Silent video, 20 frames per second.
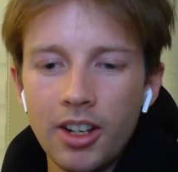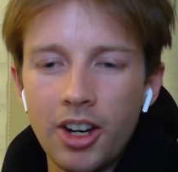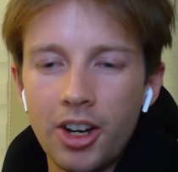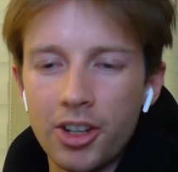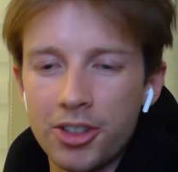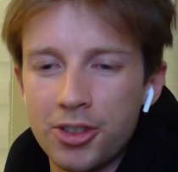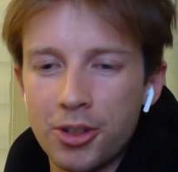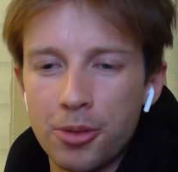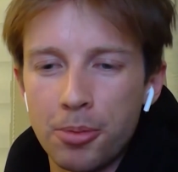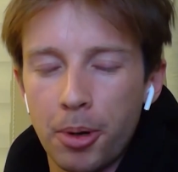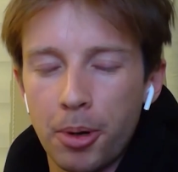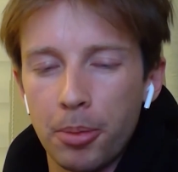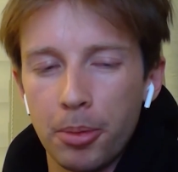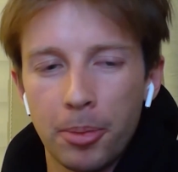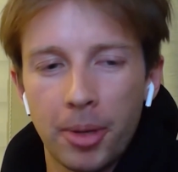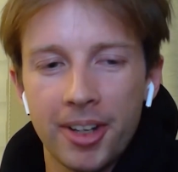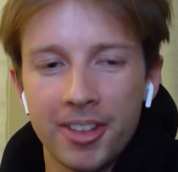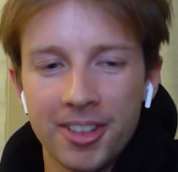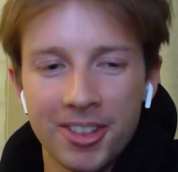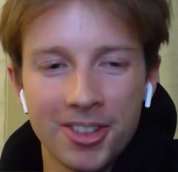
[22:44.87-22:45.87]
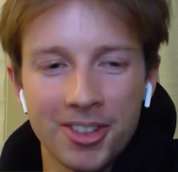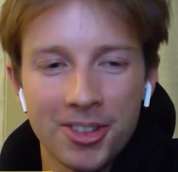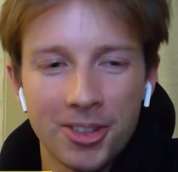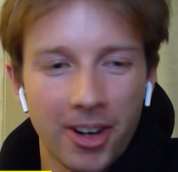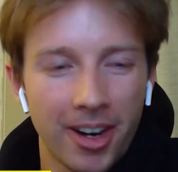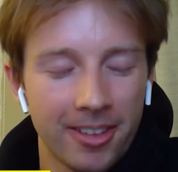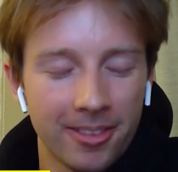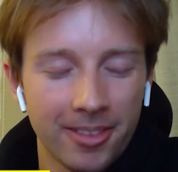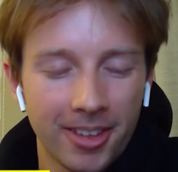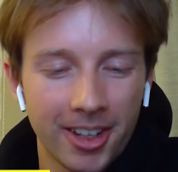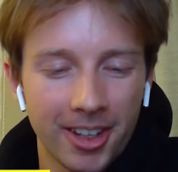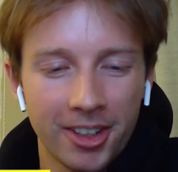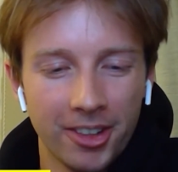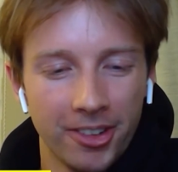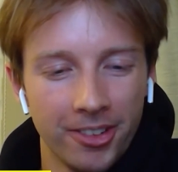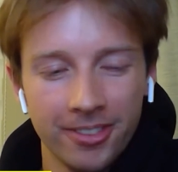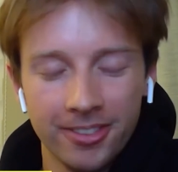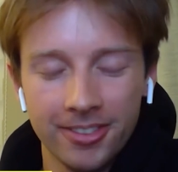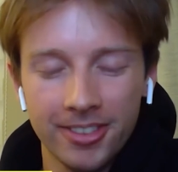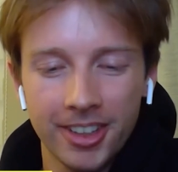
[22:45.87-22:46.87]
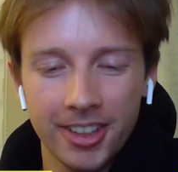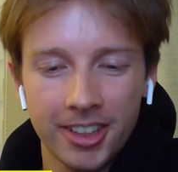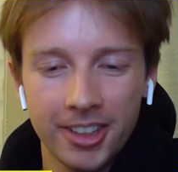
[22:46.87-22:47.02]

Oh, it's no problem, Matt. This is great. Thank you.